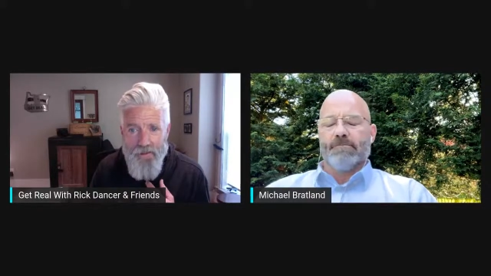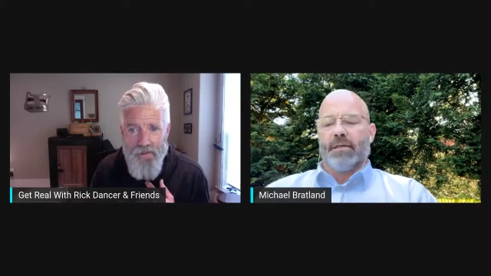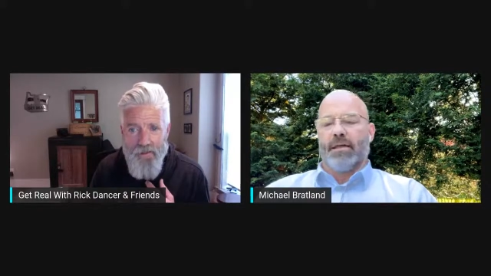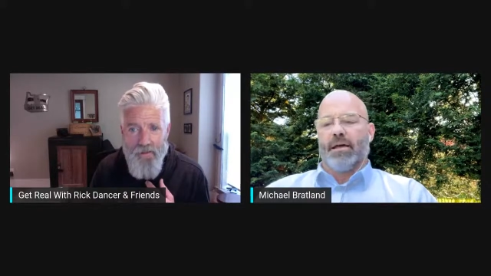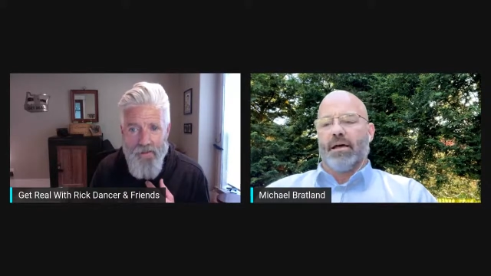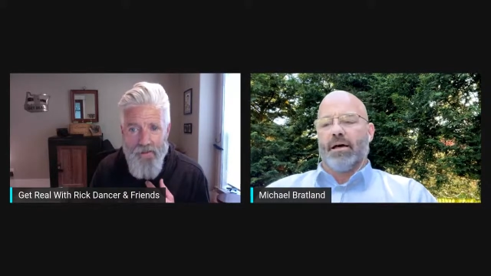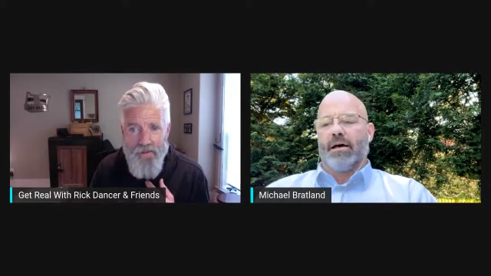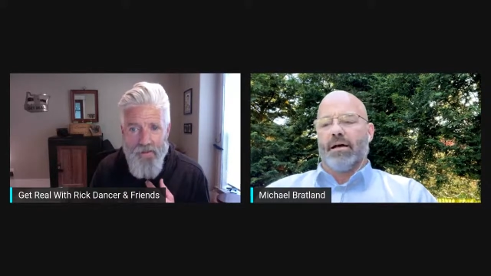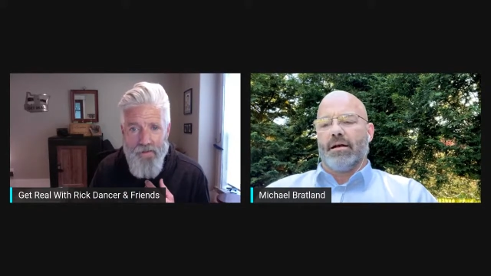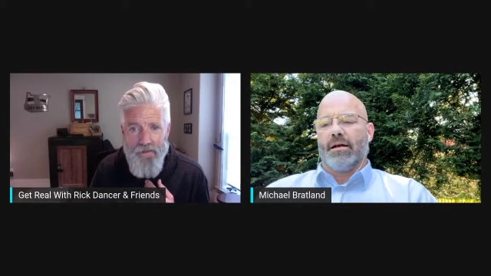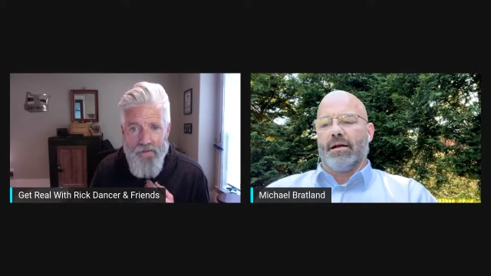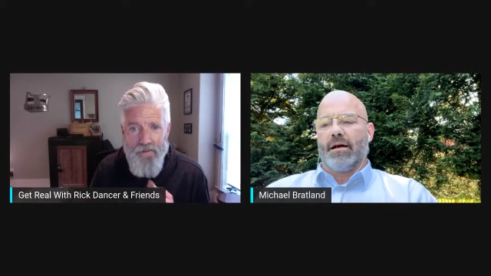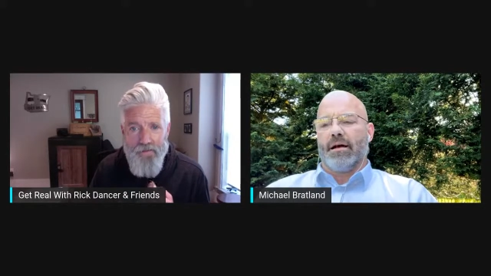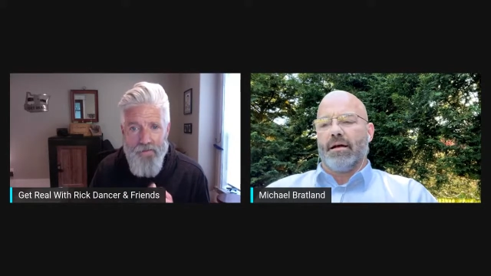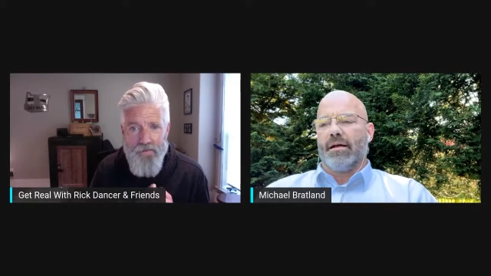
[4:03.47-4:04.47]
Speaker 1: and
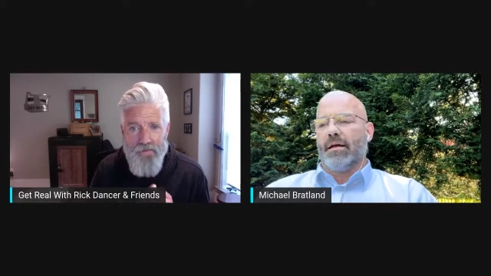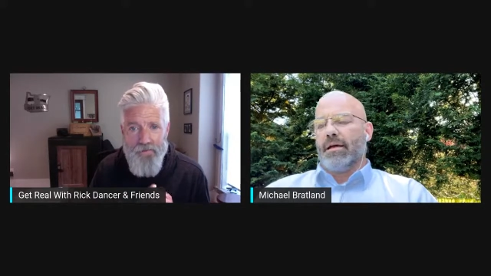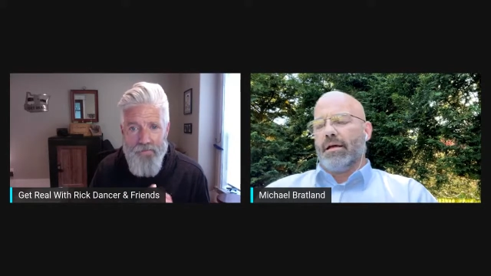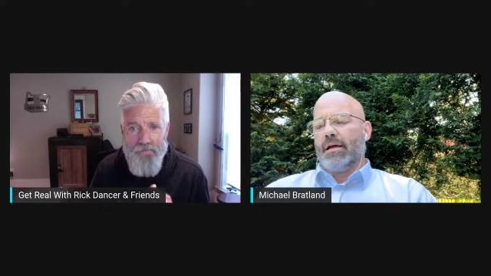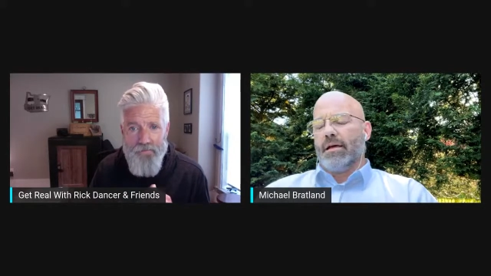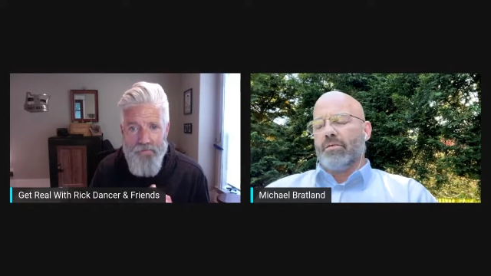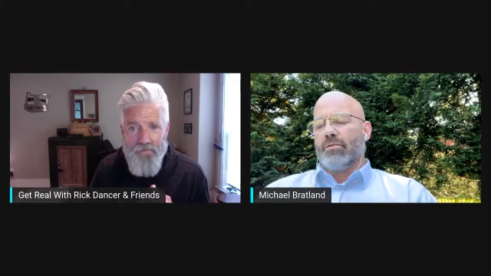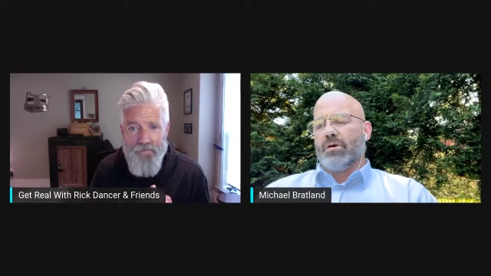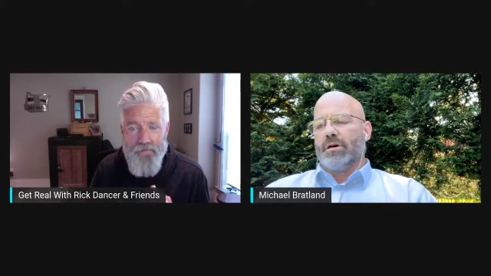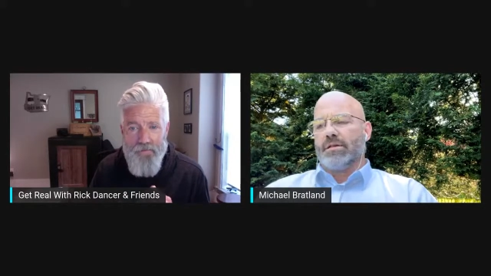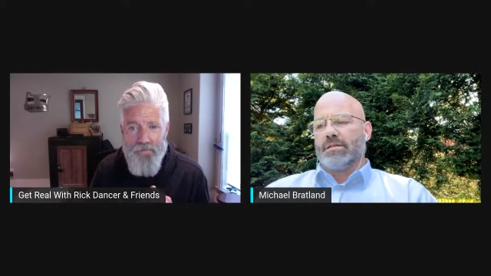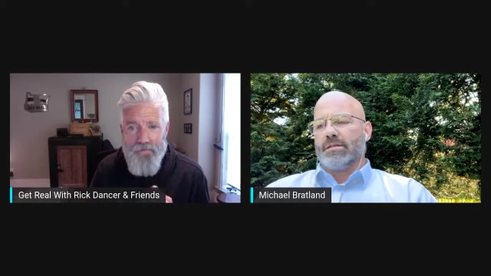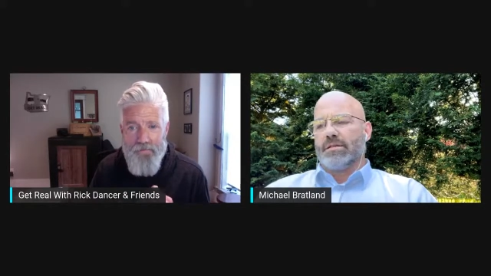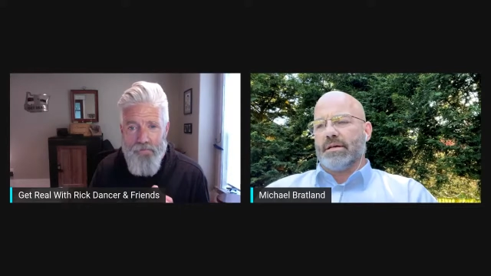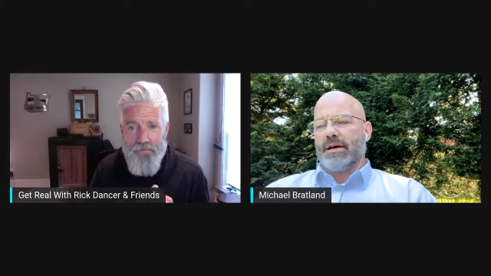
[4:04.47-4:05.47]
uh, it
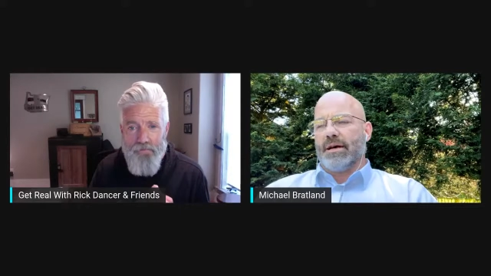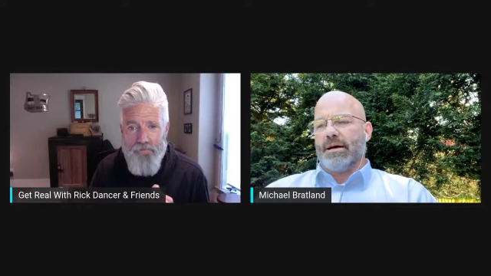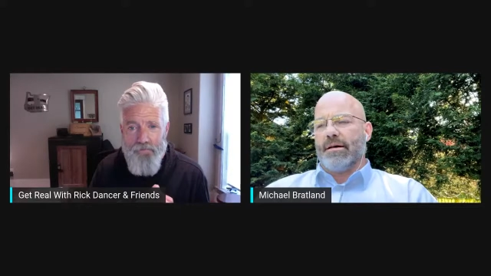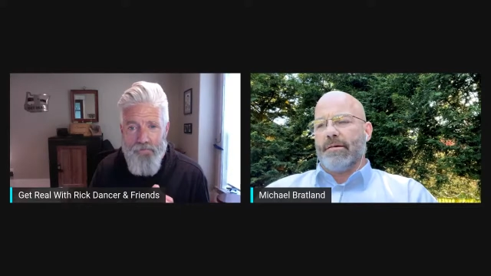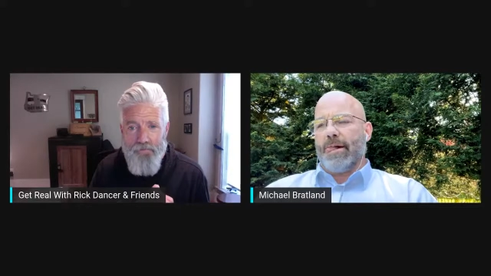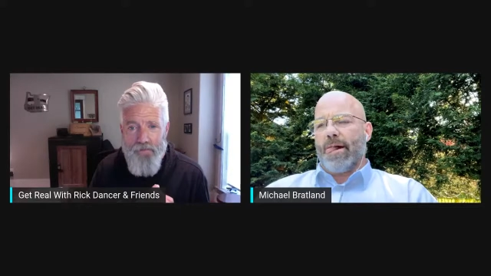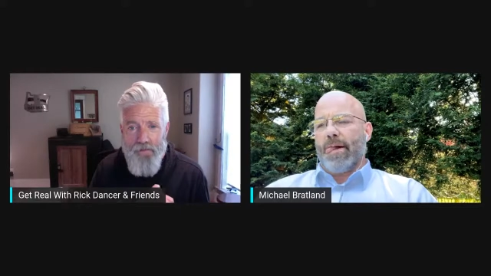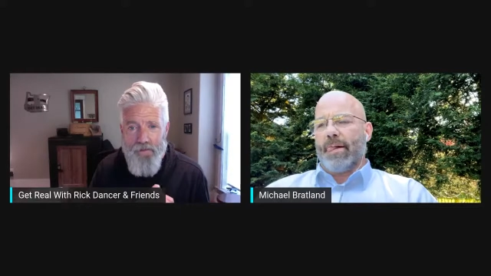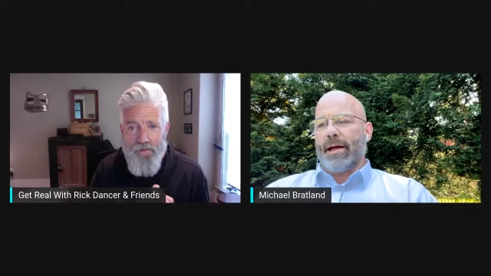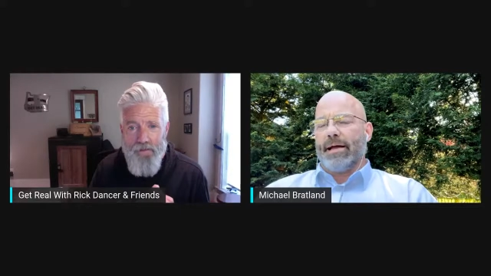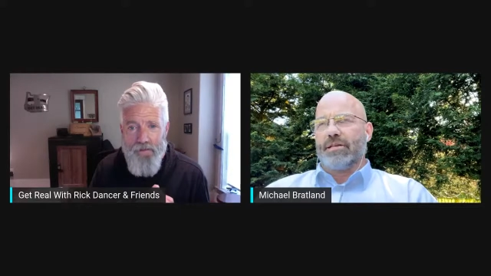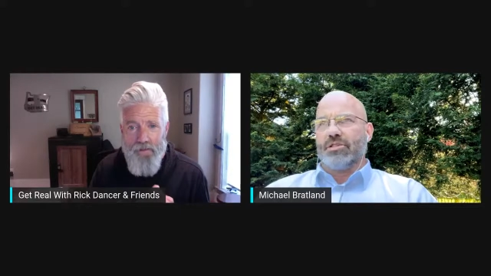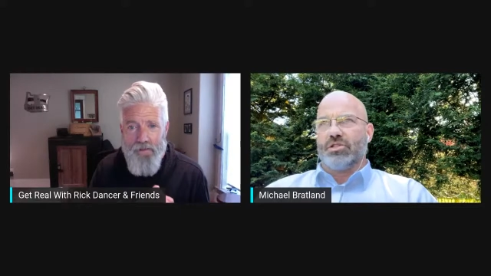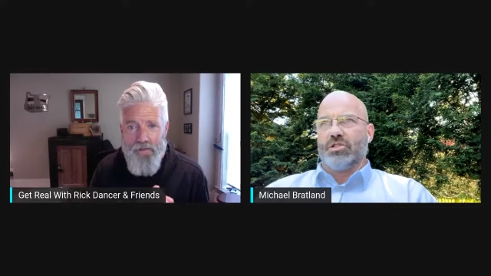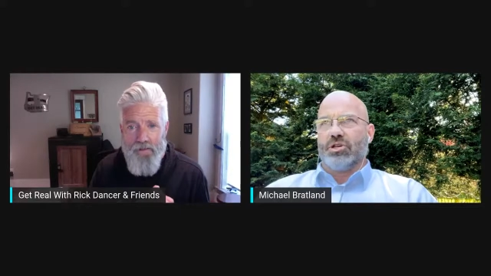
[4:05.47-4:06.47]
was uh, I
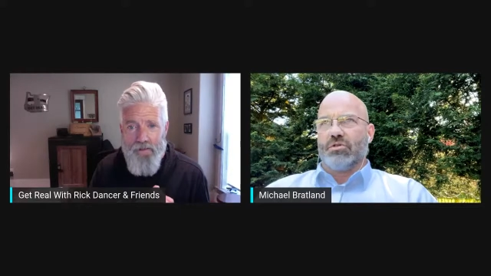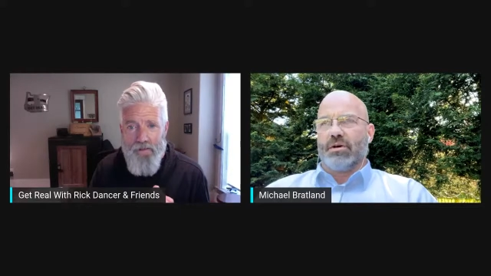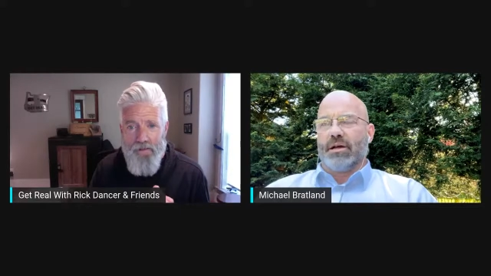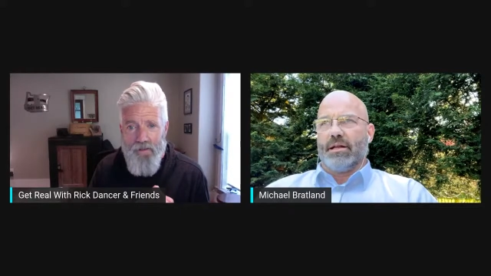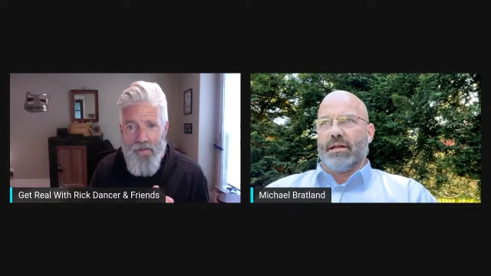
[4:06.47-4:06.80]
just knew it.